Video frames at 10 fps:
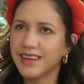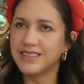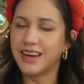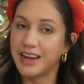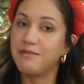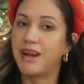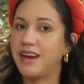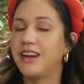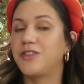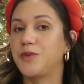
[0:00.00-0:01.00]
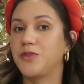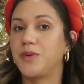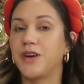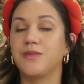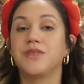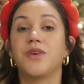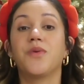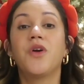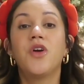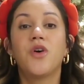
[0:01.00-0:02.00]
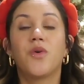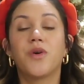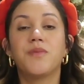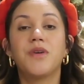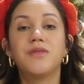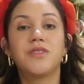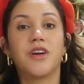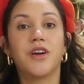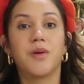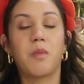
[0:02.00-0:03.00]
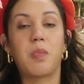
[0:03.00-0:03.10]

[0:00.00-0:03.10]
Like I said, I am 9 days postpartum, so hormones are...